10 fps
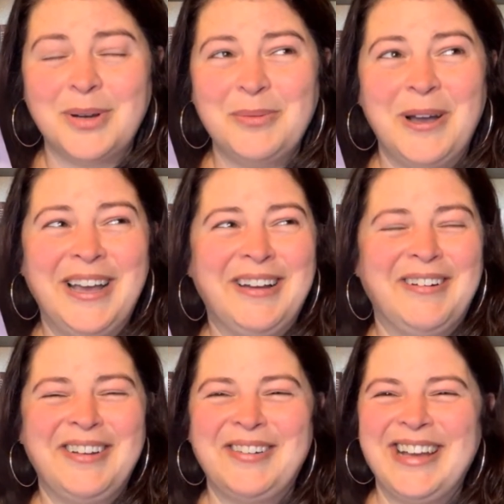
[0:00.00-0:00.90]
what do
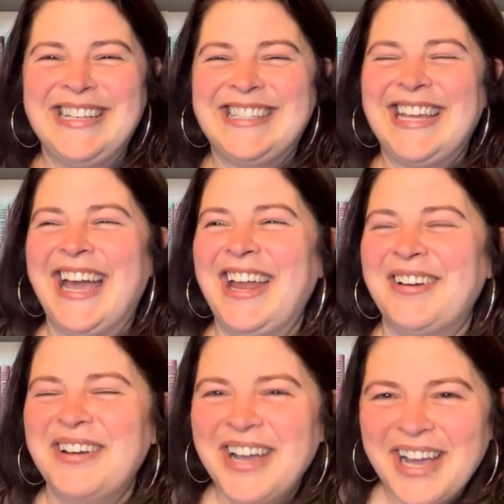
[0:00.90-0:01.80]
I say?
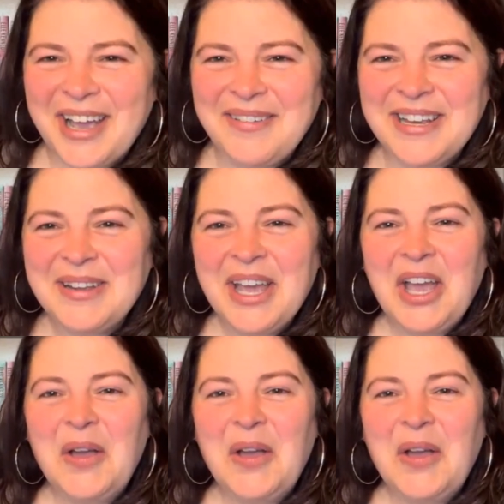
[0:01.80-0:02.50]
I mean,